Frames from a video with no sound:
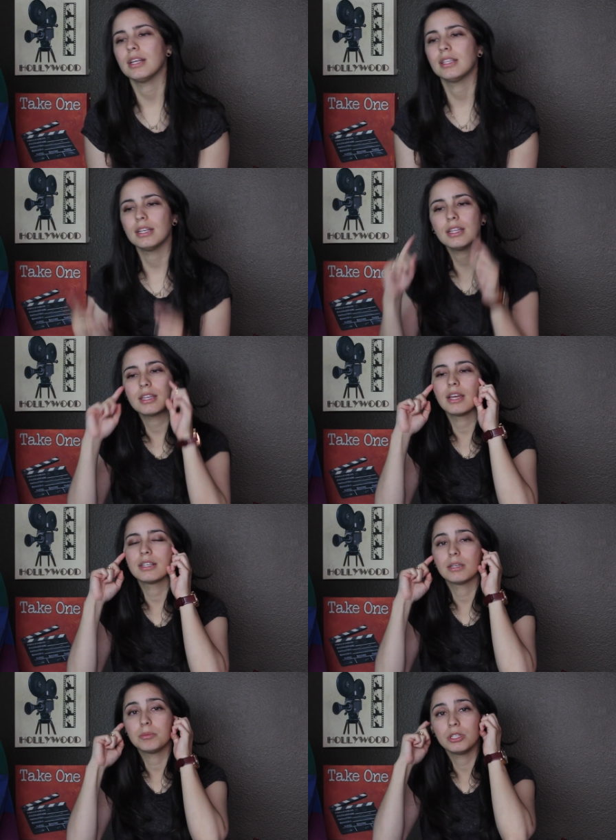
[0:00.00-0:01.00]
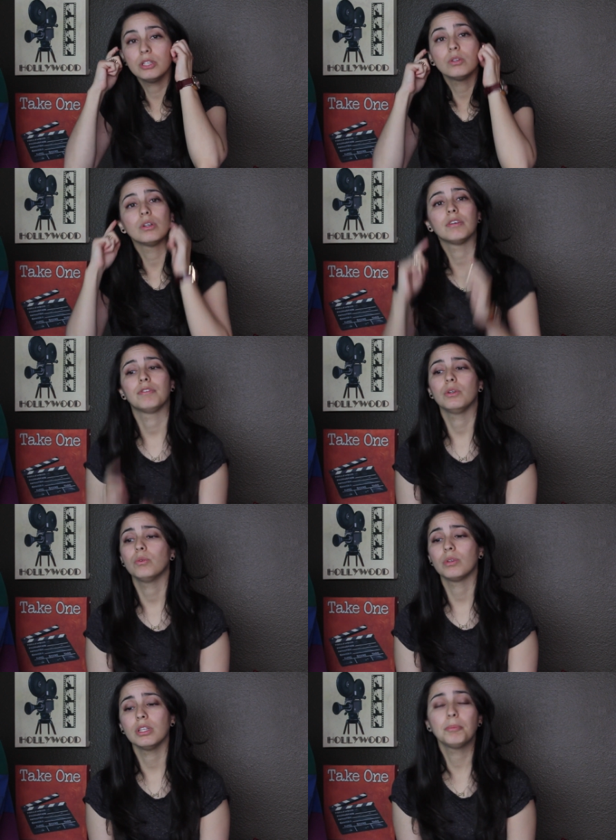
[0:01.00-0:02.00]
At the end of the day, it's up to you. If you
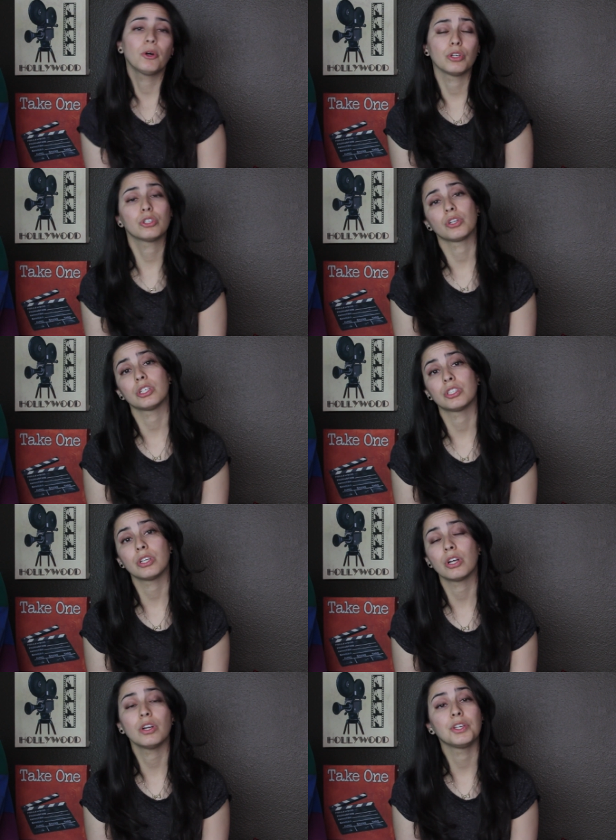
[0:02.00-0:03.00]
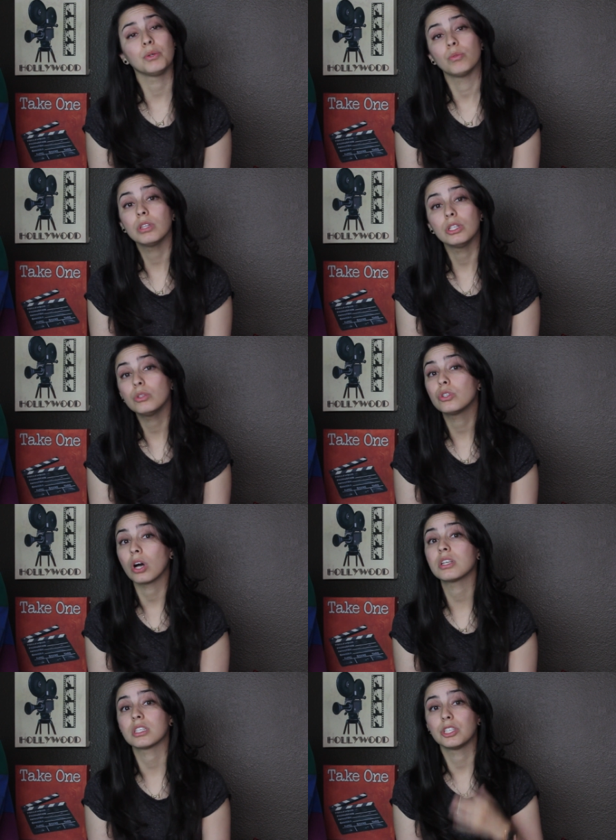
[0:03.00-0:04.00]
really put your trust in her and you really do
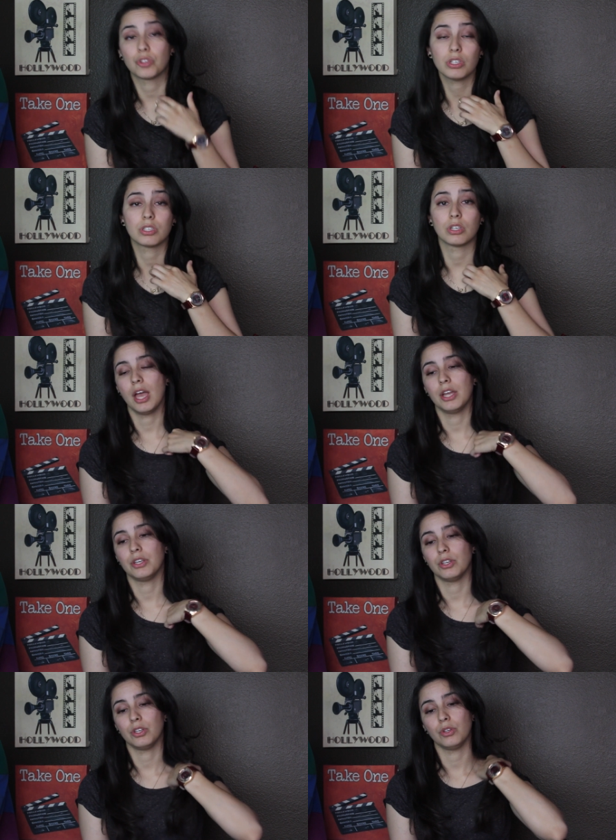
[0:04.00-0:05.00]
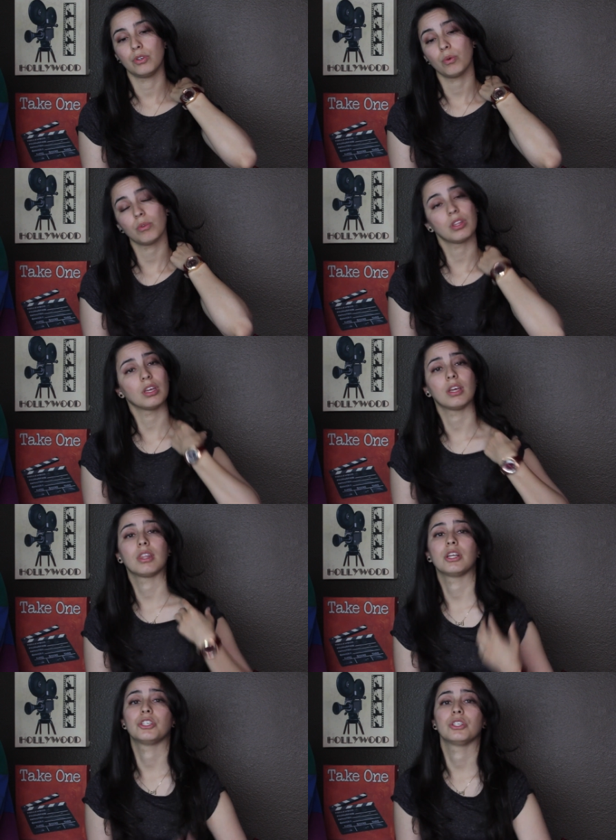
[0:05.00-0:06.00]
honestly trust her and you don't think
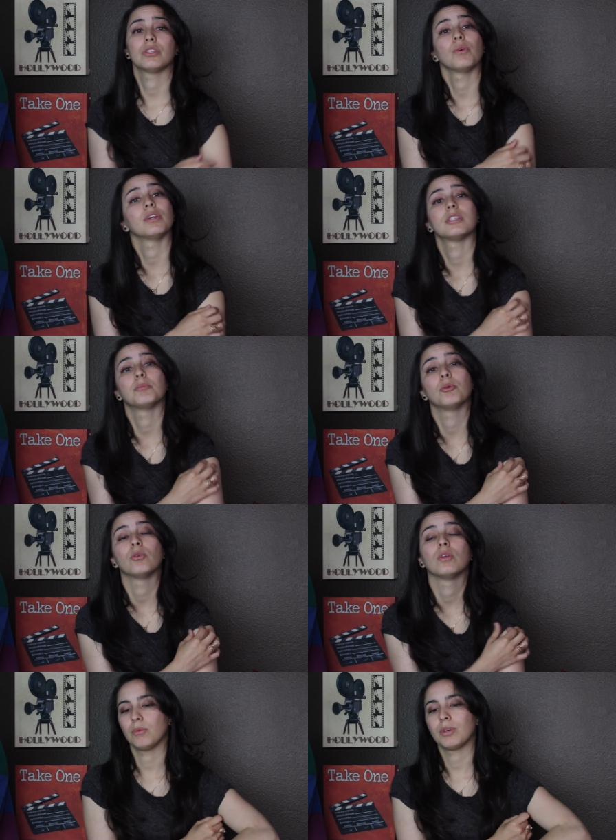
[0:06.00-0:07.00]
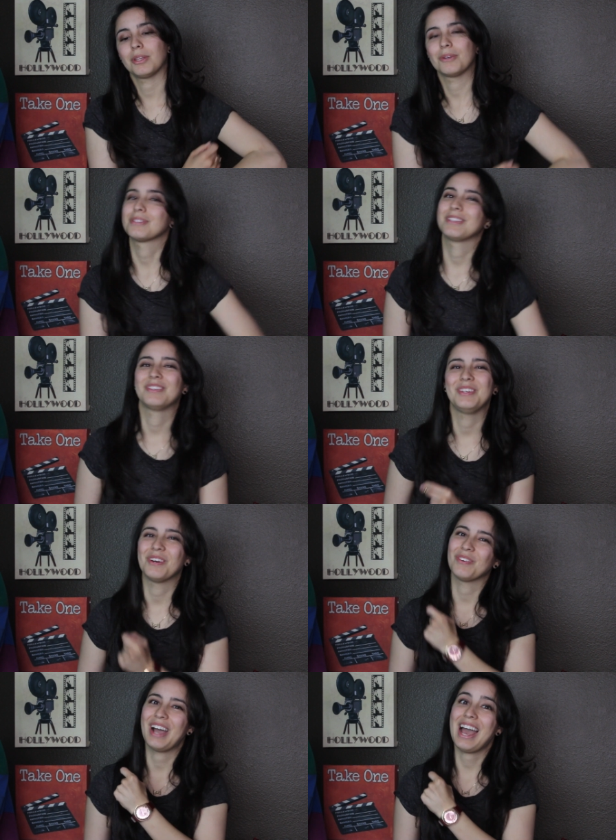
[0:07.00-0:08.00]
that she's going to pull one of those, you
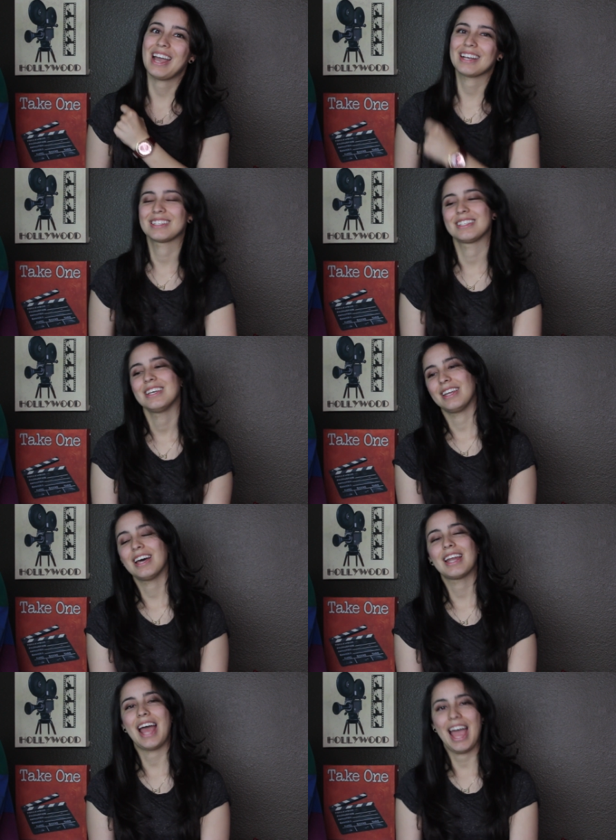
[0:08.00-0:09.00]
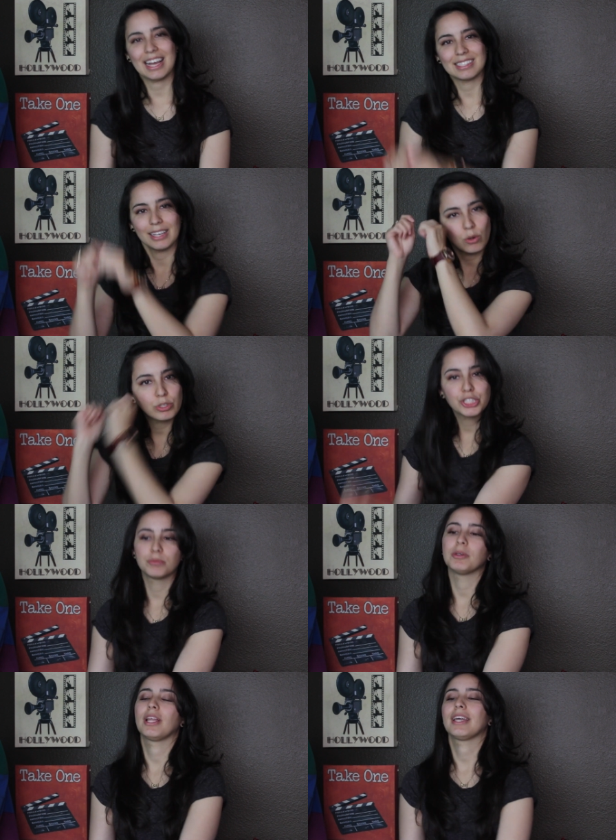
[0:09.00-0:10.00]
know, acts. Not an axe like
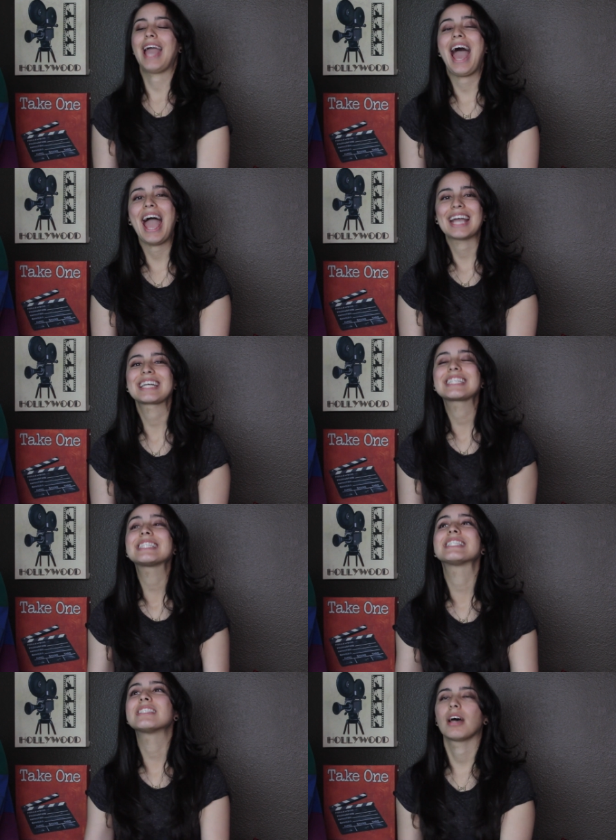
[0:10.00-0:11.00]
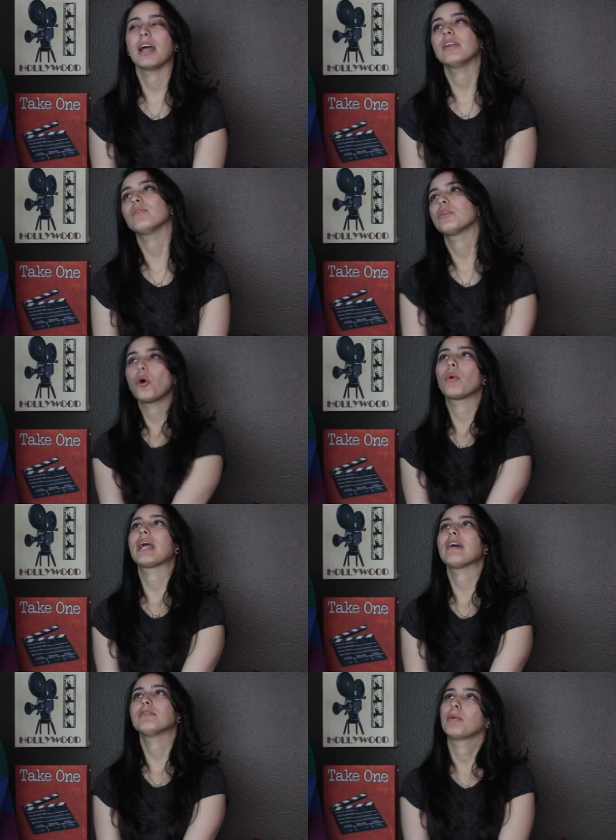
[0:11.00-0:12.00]
whoosh, but like act I don't know, I
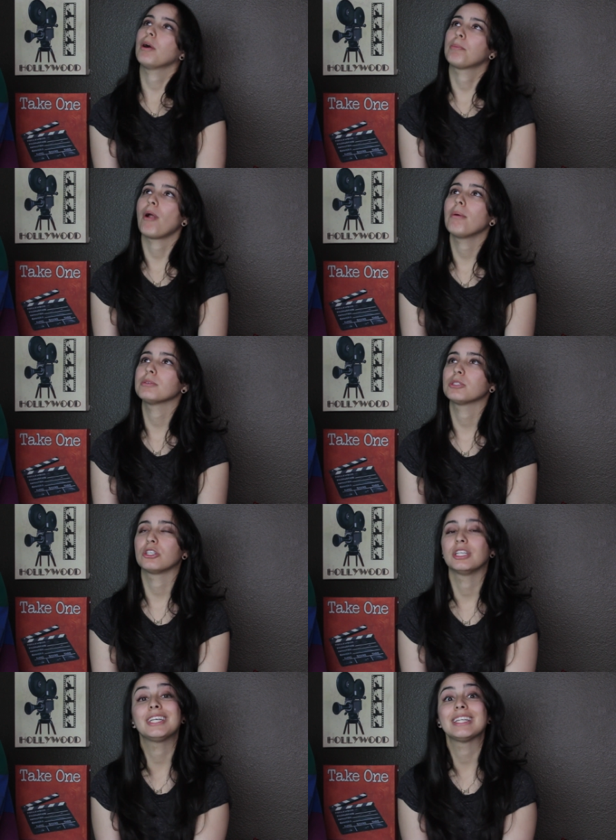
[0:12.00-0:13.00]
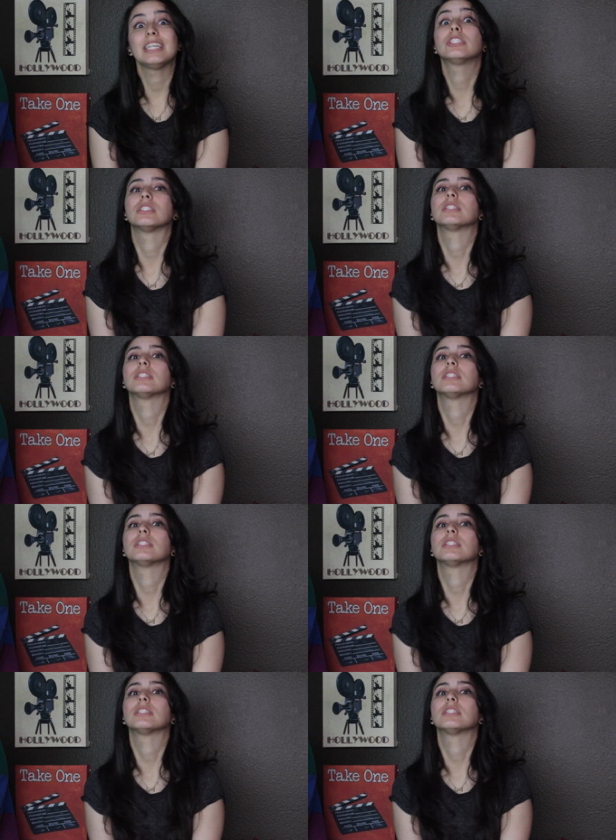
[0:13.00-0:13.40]
have uh, problems with articulation